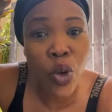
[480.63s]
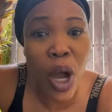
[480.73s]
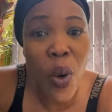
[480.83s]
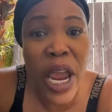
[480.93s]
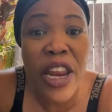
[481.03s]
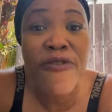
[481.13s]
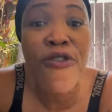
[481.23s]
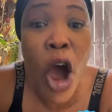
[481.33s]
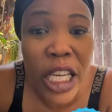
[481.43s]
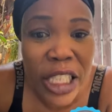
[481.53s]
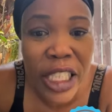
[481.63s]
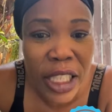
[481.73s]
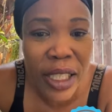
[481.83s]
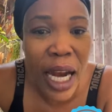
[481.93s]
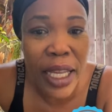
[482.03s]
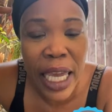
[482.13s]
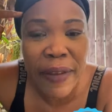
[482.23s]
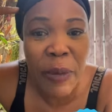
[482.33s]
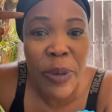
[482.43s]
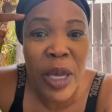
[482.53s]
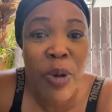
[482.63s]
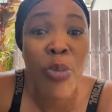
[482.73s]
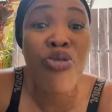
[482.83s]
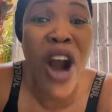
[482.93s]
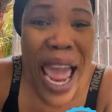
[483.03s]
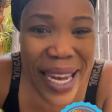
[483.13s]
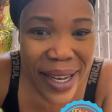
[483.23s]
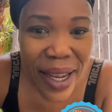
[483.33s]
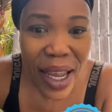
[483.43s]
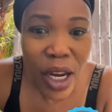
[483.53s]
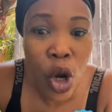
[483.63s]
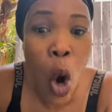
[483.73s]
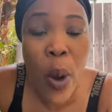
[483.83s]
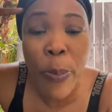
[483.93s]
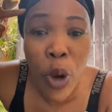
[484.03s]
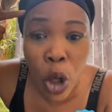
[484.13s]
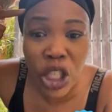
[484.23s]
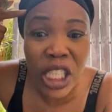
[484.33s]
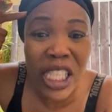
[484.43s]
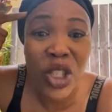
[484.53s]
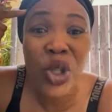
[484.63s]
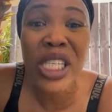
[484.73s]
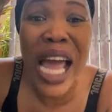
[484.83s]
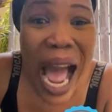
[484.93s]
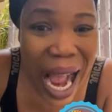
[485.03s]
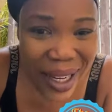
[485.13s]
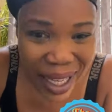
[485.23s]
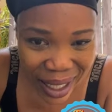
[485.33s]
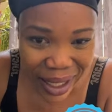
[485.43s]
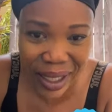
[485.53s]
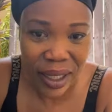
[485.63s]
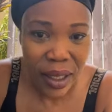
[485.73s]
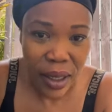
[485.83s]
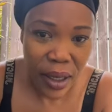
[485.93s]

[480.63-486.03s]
They took away the voices that gave the people pride. Now we're plunging into darkness.